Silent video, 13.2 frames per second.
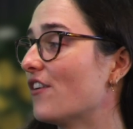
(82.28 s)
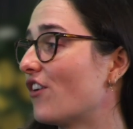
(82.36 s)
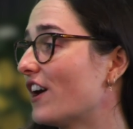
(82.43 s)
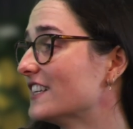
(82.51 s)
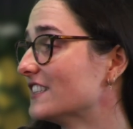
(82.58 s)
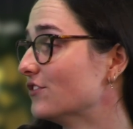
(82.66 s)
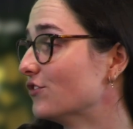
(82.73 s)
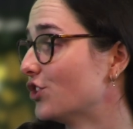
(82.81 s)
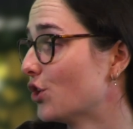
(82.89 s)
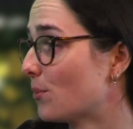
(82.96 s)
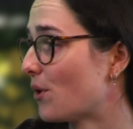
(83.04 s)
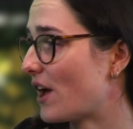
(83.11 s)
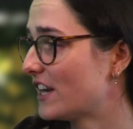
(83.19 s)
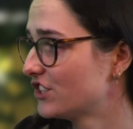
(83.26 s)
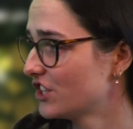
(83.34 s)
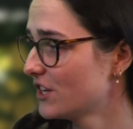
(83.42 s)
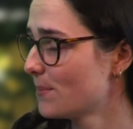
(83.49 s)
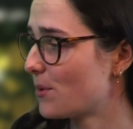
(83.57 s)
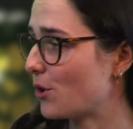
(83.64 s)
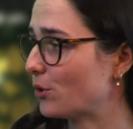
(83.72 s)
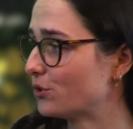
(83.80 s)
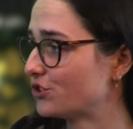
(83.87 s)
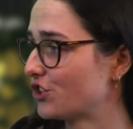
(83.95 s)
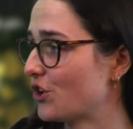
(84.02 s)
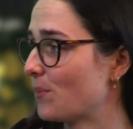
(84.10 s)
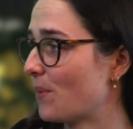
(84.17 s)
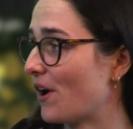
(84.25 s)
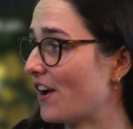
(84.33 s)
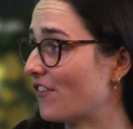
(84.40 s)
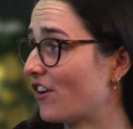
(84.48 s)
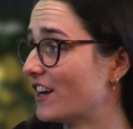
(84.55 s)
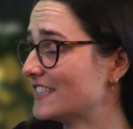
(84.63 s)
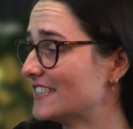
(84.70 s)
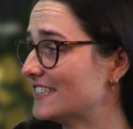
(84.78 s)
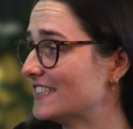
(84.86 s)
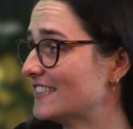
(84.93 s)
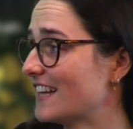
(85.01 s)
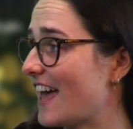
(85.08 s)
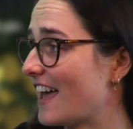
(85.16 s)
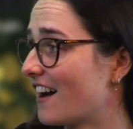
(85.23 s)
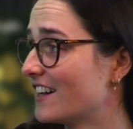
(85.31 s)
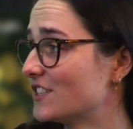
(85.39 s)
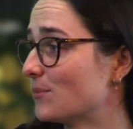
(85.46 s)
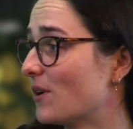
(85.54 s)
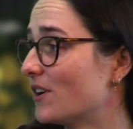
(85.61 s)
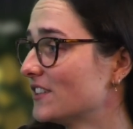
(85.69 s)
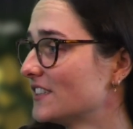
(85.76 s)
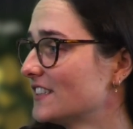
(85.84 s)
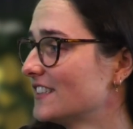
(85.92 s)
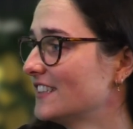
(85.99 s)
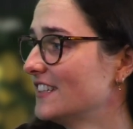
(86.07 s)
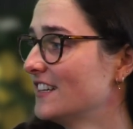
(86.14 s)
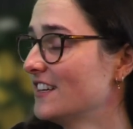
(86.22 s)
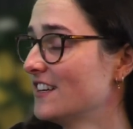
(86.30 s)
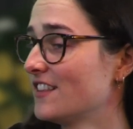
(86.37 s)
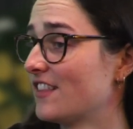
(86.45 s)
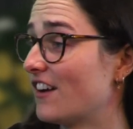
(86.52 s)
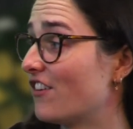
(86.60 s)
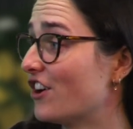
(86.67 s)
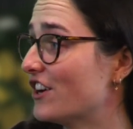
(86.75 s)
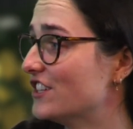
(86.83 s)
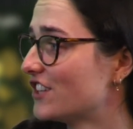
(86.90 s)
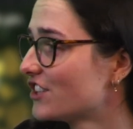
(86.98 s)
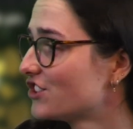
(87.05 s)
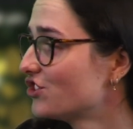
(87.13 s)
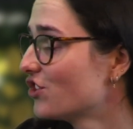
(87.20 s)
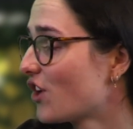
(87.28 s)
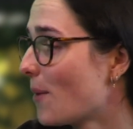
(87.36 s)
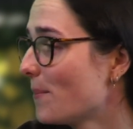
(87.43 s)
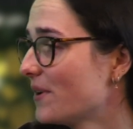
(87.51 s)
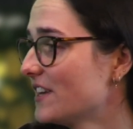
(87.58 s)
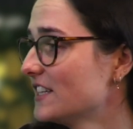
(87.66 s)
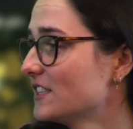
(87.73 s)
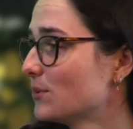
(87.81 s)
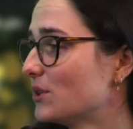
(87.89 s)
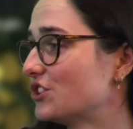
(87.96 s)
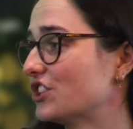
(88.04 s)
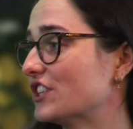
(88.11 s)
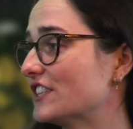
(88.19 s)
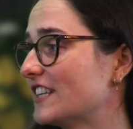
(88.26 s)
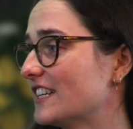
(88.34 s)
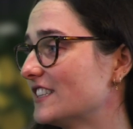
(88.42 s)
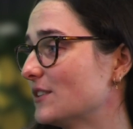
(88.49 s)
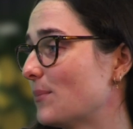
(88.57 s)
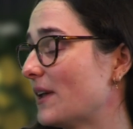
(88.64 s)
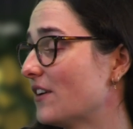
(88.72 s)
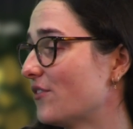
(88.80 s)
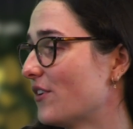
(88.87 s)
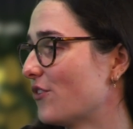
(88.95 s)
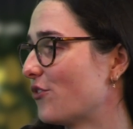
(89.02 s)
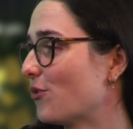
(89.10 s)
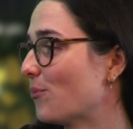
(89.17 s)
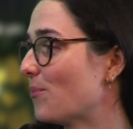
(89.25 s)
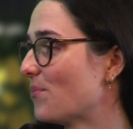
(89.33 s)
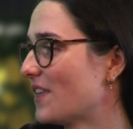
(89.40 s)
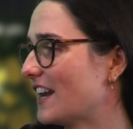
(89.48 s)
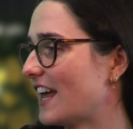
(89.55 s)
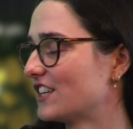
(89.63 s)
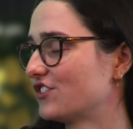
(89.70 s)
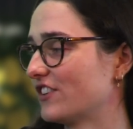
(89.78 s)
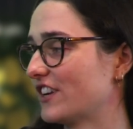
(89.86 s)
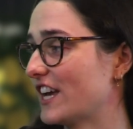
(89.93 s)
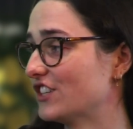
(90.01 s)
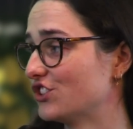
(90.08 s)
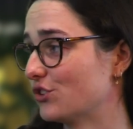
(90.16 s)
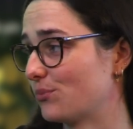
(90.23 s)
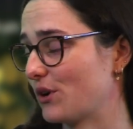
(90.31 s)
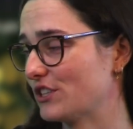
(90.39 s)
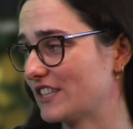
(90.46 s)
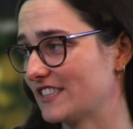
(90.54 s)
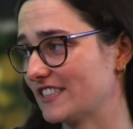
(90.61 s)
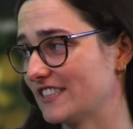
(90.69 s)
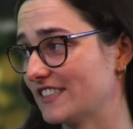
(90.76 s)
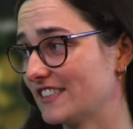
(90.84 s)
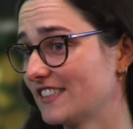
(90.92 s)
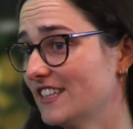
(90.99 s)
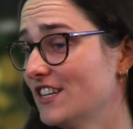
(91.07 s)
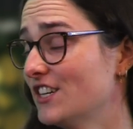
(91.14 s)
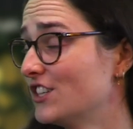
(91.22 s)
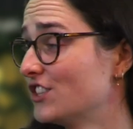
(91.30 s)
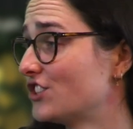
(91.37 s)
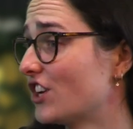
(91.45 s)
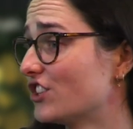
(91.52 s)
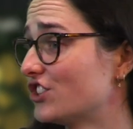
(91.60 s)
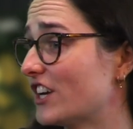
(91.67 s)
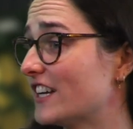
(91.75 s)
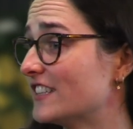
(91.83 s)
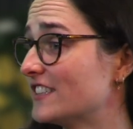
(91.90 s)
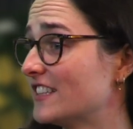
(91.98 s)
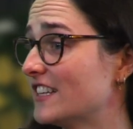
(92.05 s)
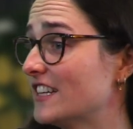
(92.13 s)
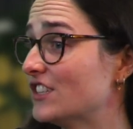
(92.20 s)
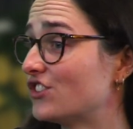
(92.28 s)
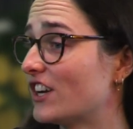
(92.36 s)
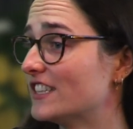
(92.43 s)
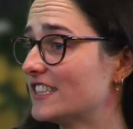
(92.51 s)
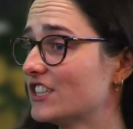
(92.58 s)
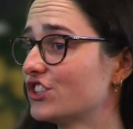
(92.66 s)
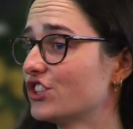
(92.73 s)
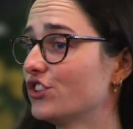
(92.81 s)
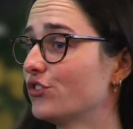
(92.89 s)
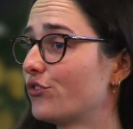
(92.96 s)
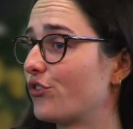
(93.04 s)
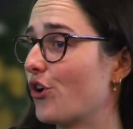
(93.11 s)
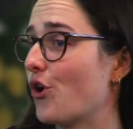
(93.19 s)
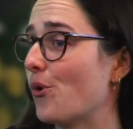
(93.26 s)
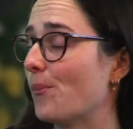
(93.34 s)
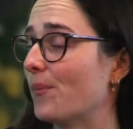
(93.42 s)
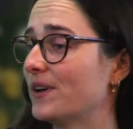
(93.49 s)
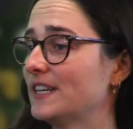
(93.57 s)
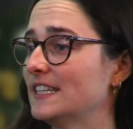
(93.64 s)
rise in renewable energy, but also by a rise in AI demand. There are industrial companies which are set to benefit from the electrification of processes, such as the transition from